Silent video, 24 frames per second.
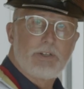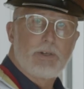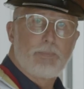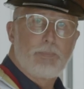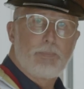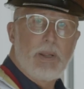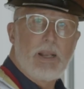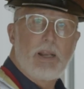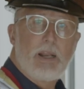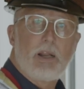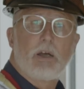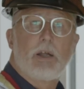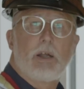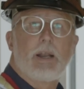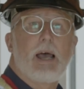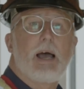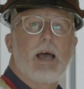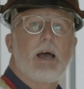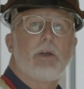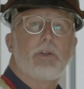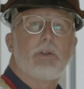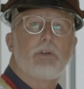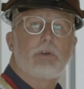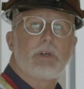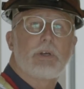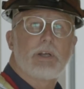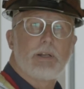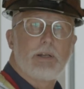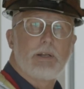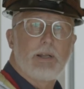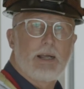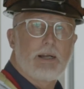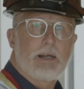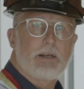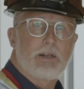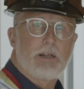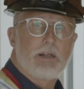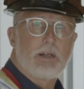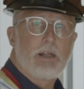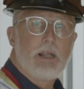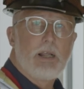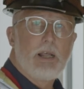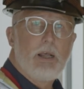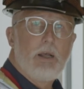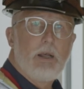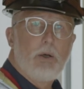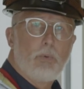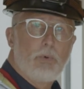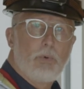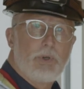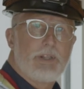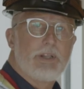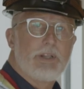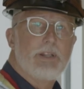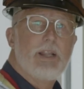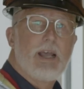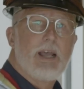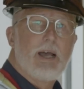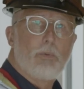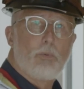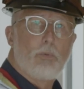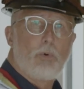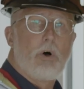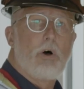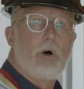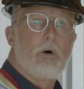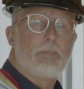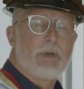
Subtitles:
depending on how you connect it within that wall.